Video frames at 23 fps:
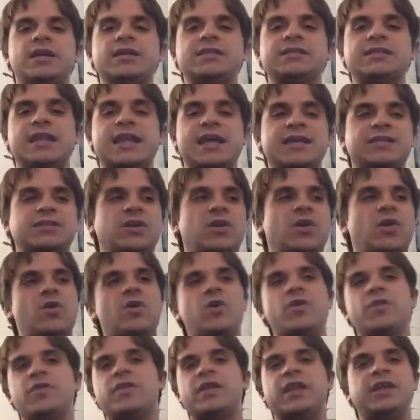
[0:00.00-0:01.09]
is it has
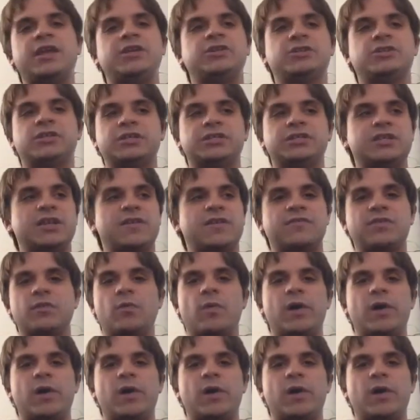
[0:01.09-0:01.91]
all the naturey stuff that